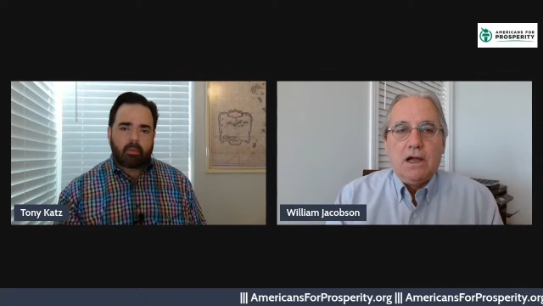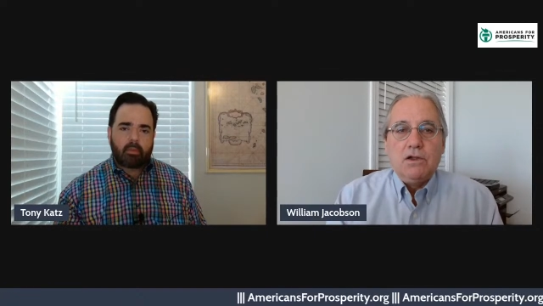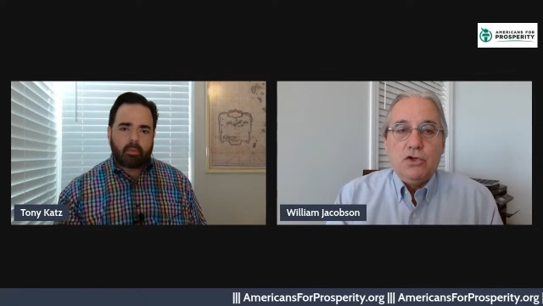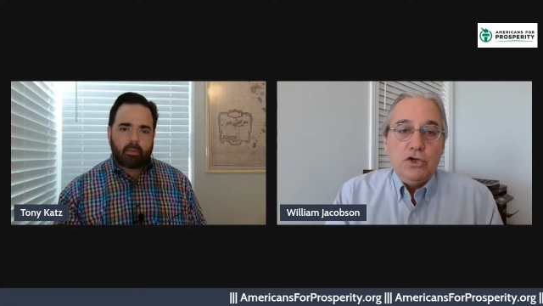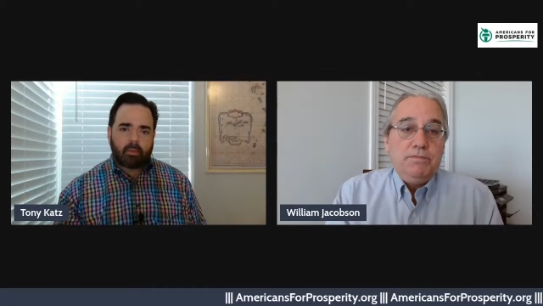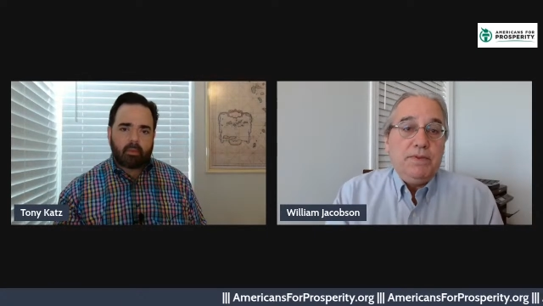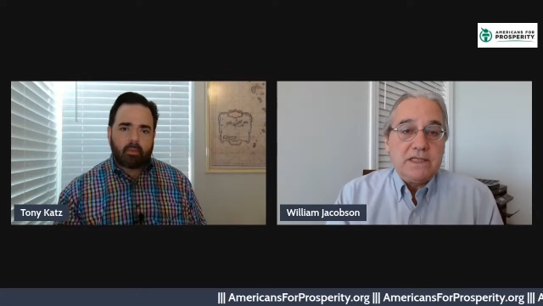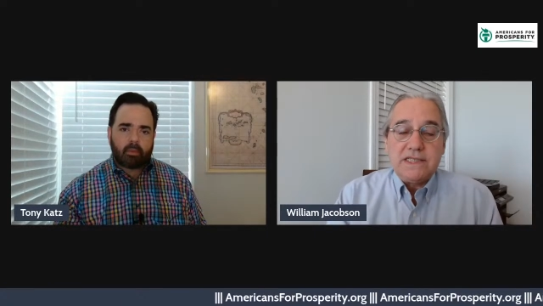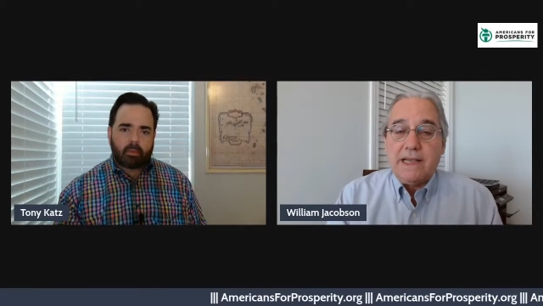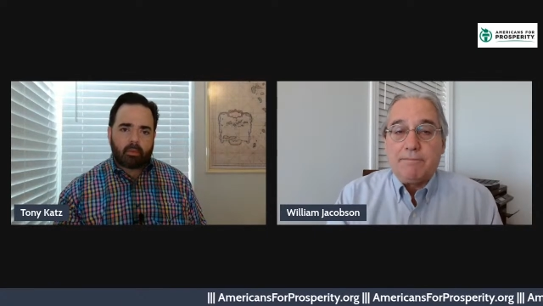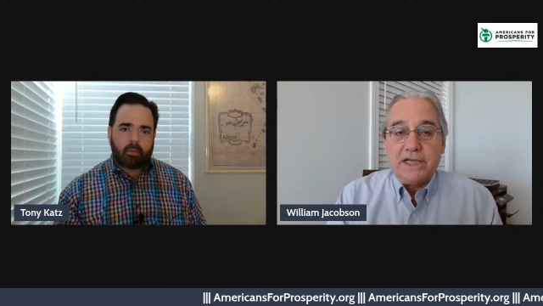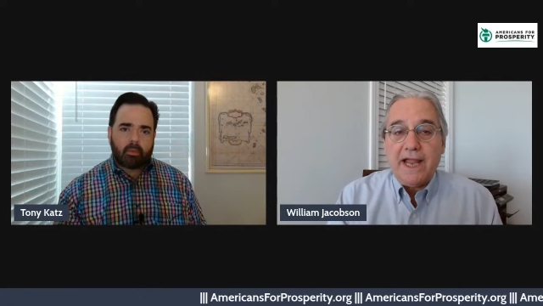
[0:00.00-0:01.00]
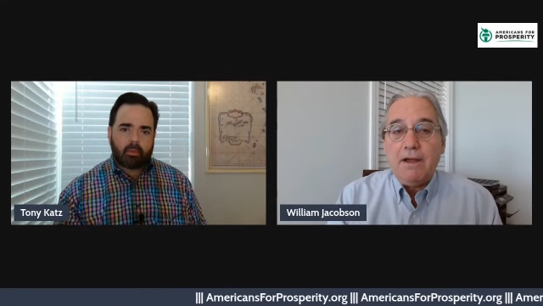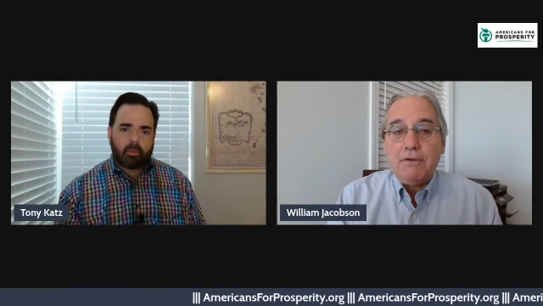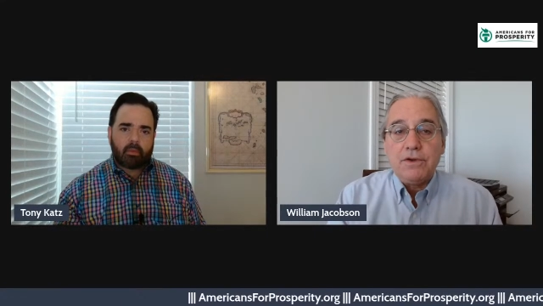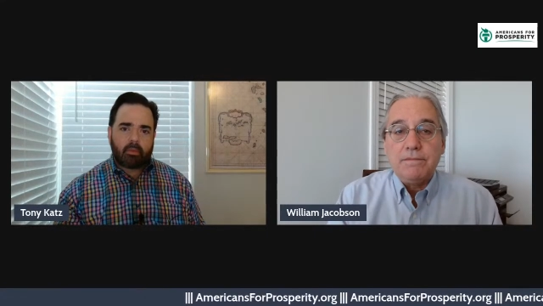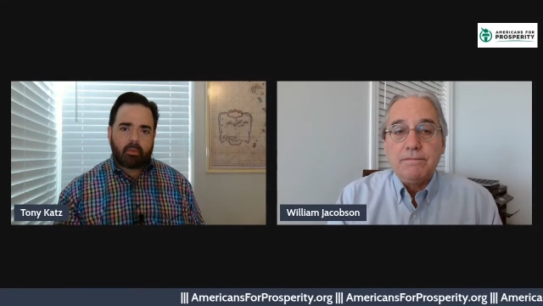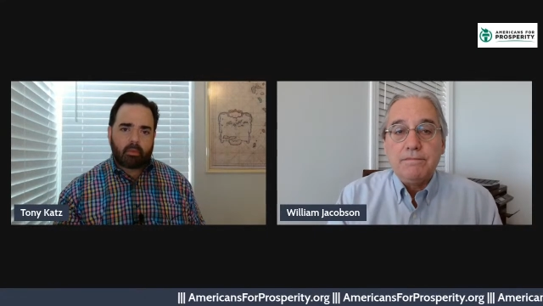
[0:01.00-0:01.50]
Speaker 1: uh, could be a separate count.
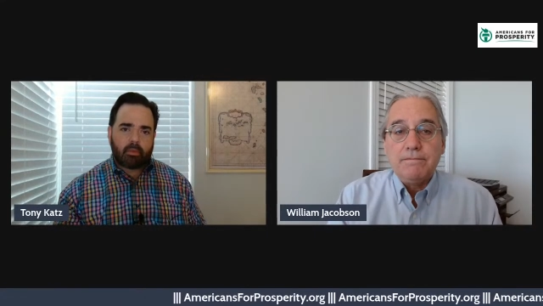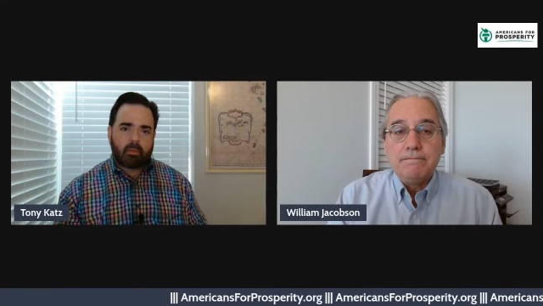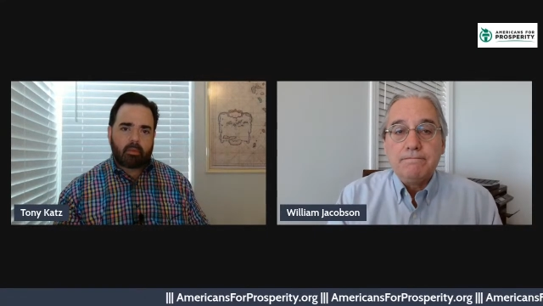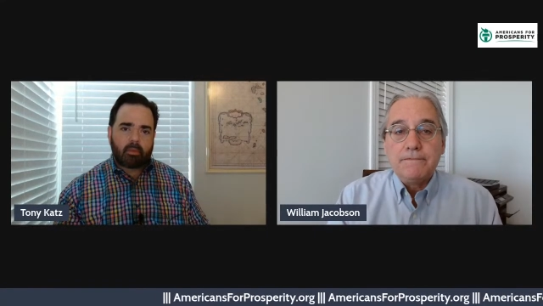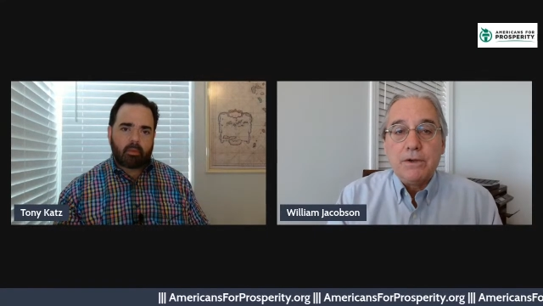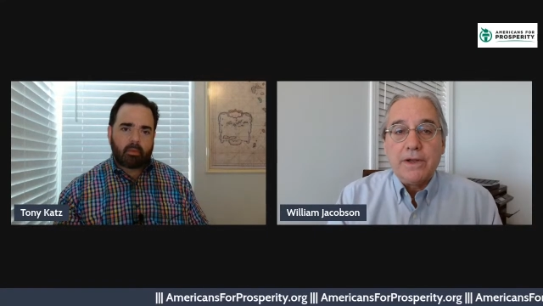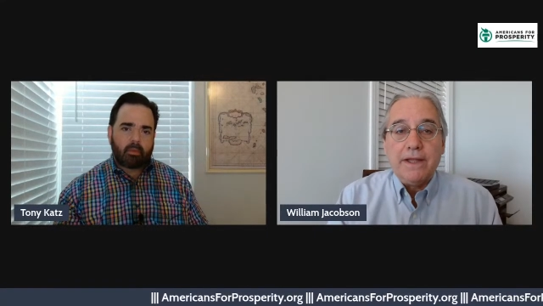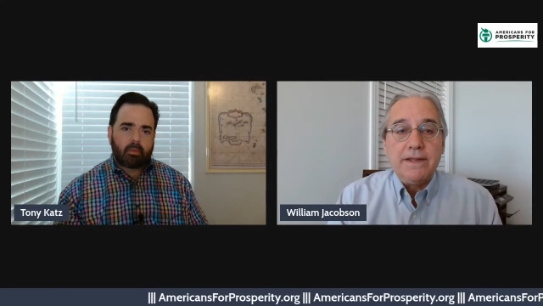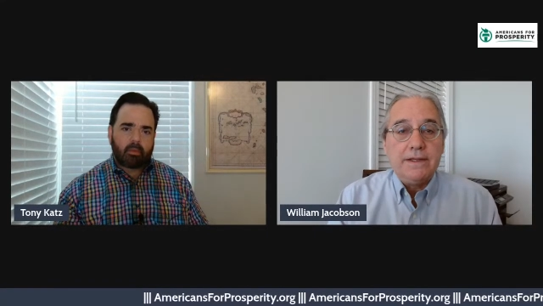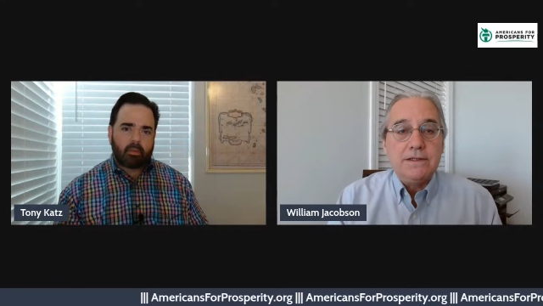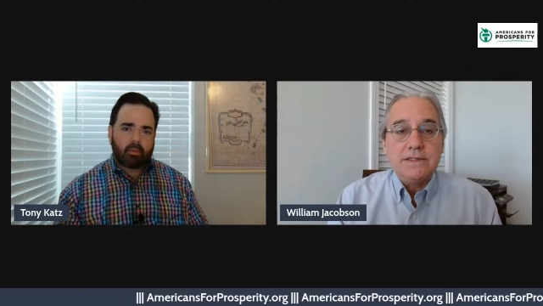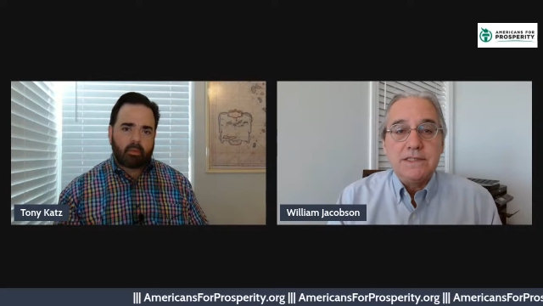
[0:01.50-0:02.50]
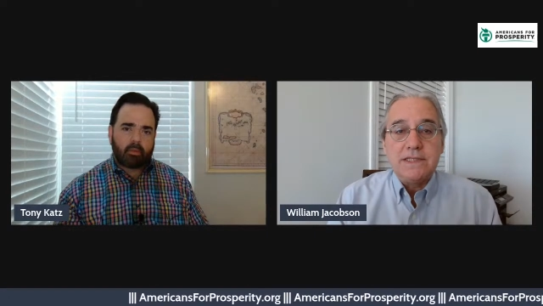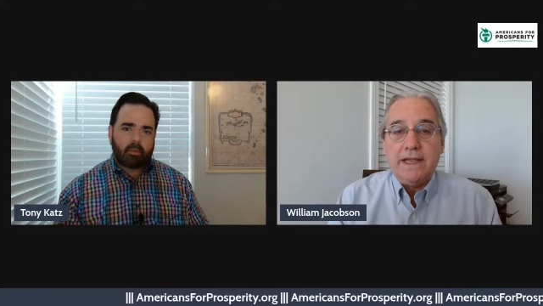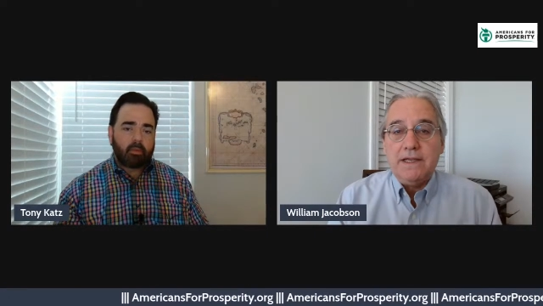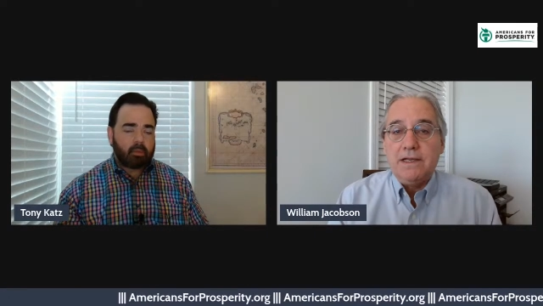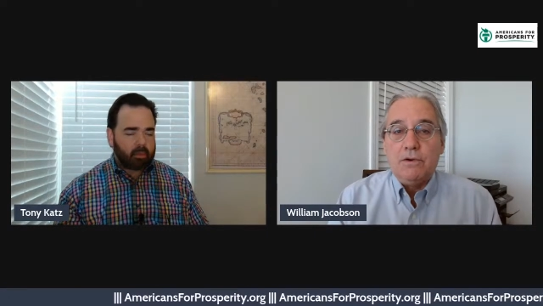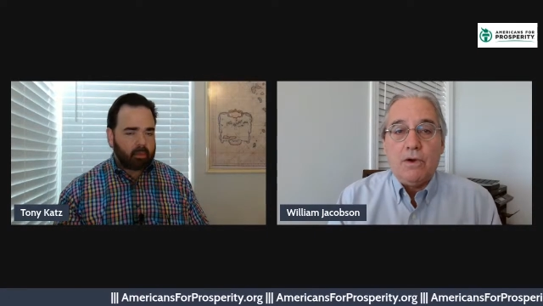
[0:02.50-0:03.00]
Okay, they could say,
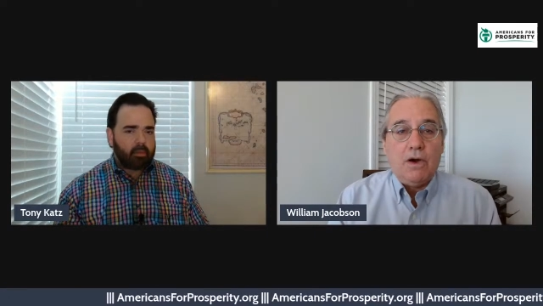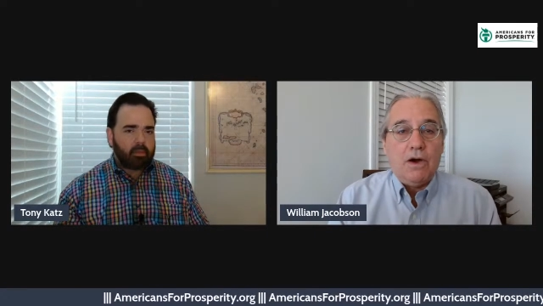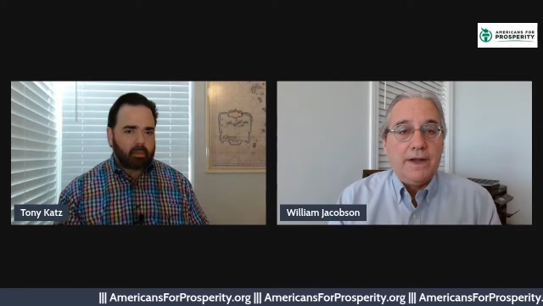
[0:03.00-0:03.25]
you know,